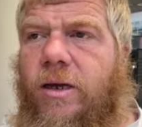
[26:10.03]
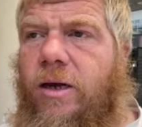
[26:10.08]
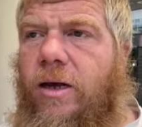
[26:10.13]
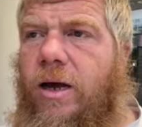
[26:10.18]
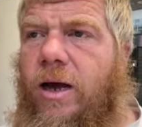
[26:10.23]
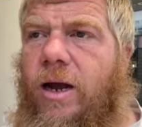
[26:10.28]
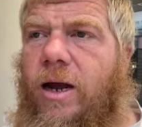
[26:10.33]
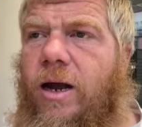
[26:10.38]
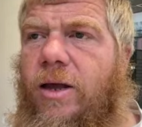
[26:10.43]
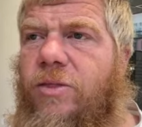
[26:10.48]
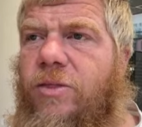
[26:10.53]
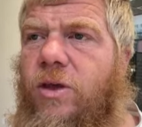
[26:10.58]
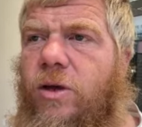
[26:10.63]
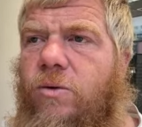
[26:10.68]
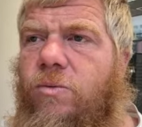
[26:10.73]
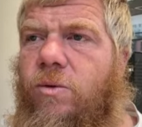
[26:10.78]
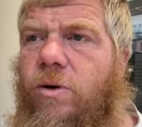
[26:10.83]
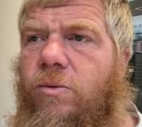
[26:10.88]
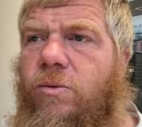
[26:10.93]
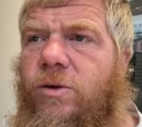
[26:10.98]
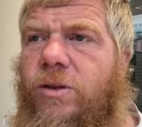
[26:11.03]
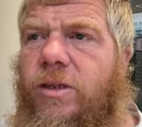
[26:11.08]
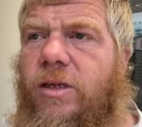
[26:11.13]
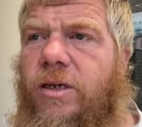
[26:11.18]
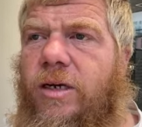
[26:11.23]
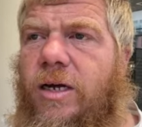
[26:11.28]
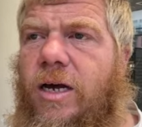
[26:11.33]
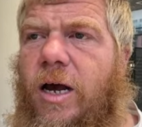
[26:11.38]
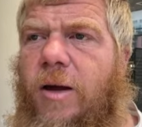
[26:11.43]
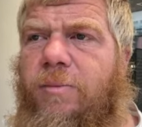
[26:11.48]
I, I think what within
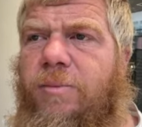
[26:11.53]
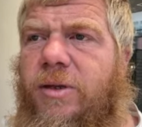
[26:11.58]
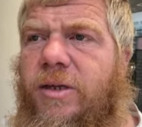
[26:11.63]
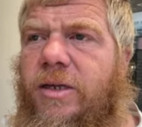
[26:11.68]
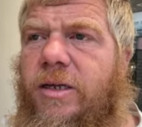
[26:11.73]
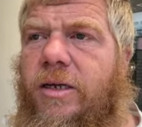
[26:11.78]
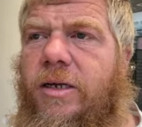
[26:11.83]
a couple of